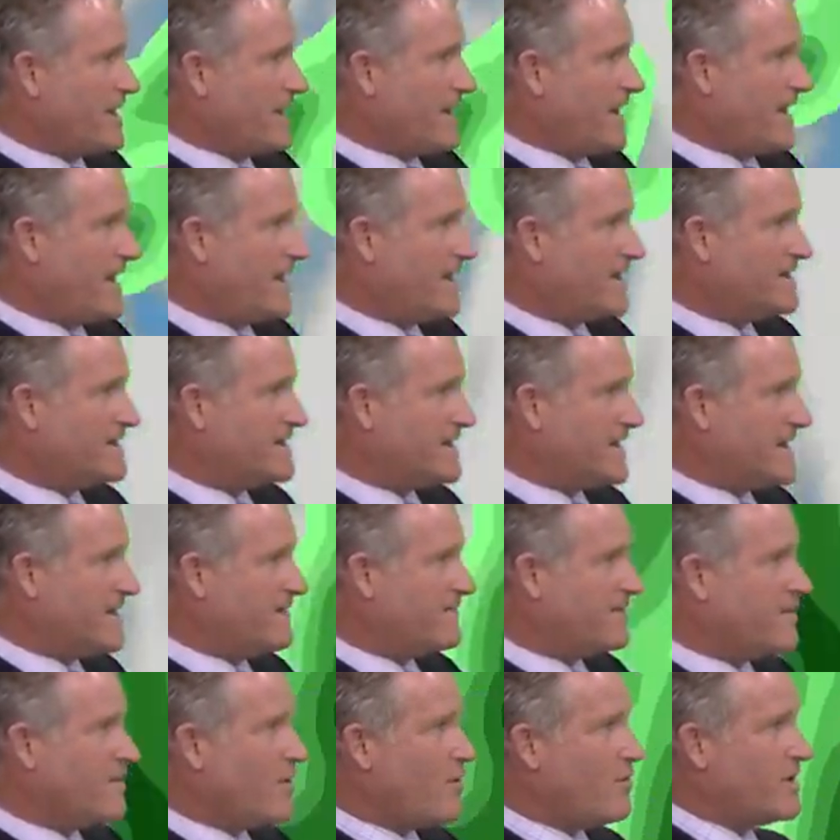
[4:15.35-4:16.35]
And
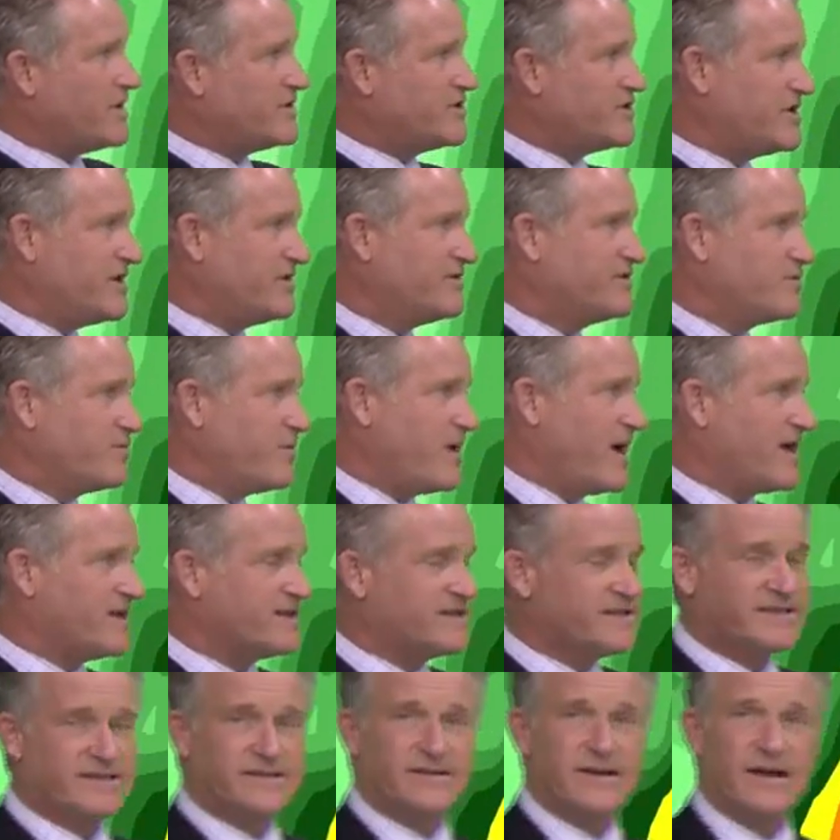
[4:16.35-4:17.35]
even though it shifts
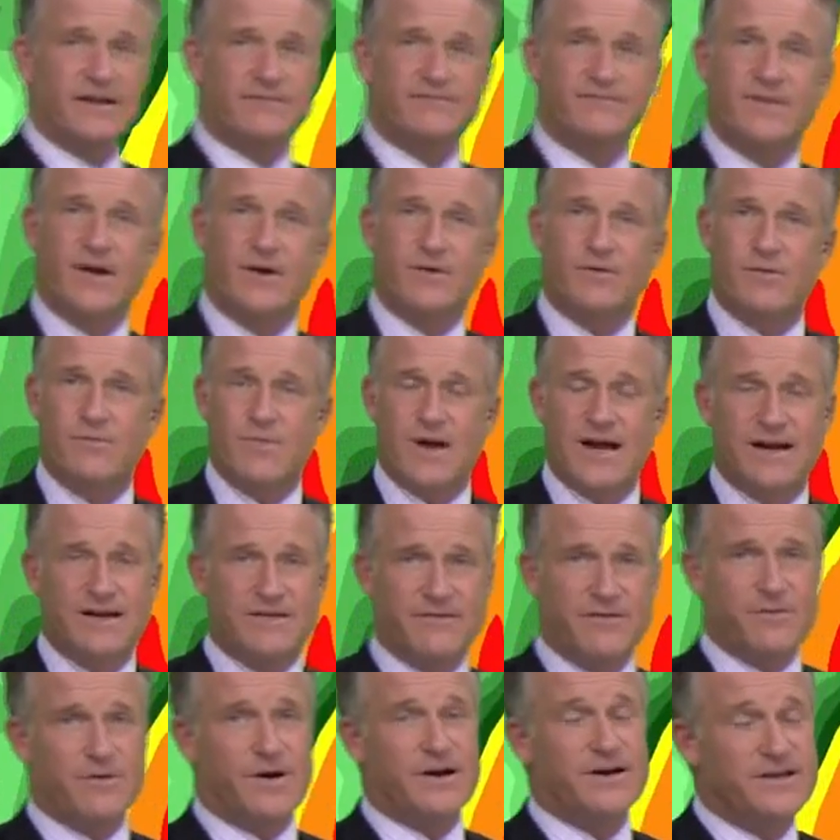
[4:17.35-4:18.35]
west, uh, I'll remind
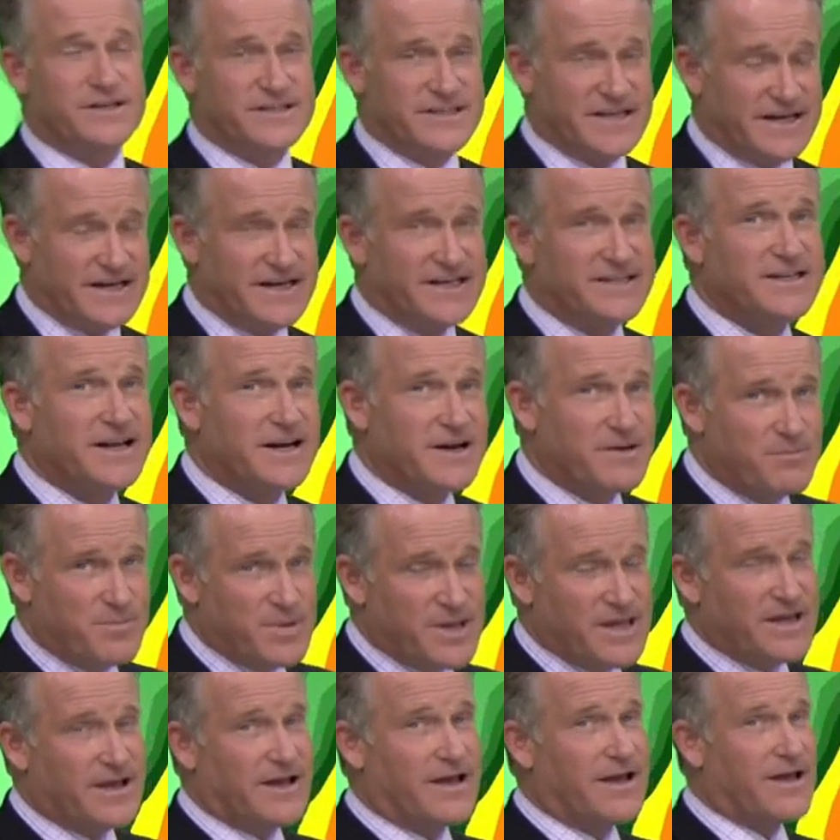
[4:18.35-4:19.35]
everyone, Sunday is going to
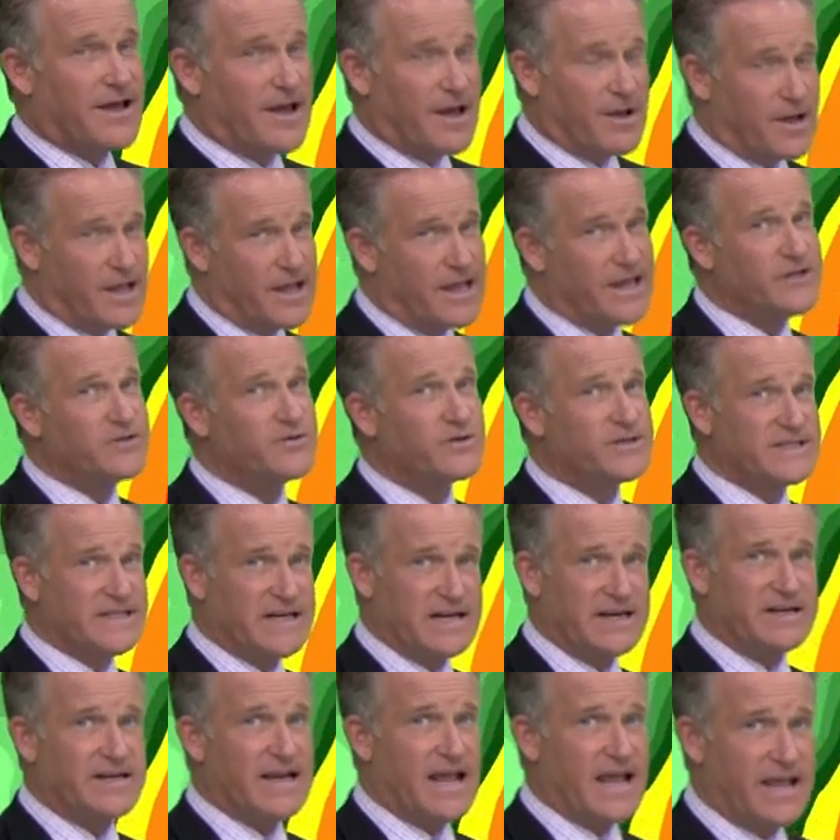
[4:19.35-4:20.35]
be an
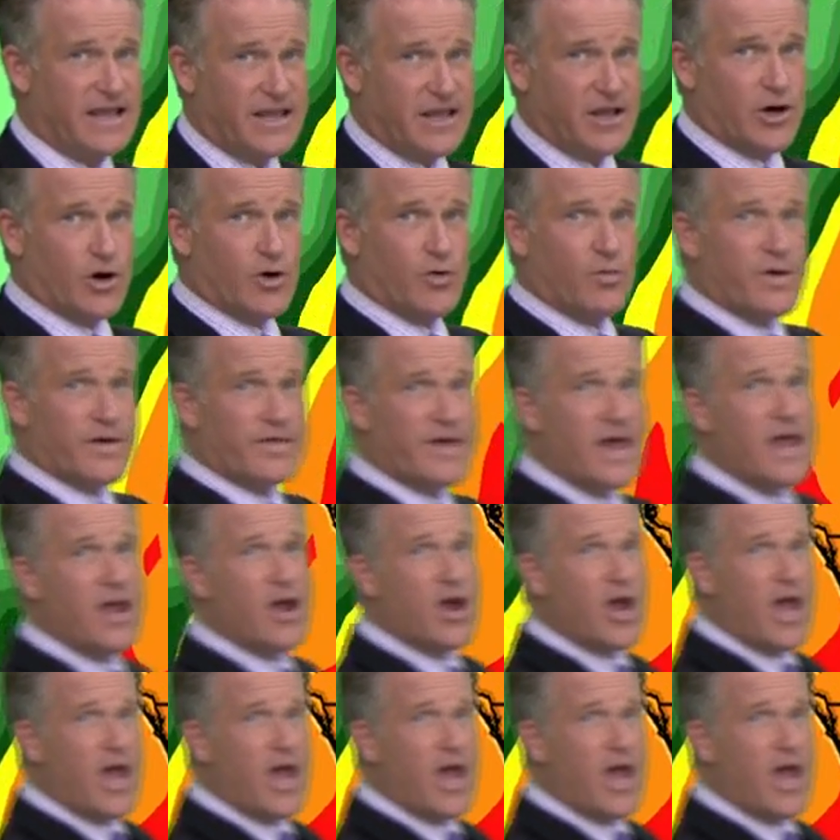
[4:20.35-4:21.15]
interesting day here with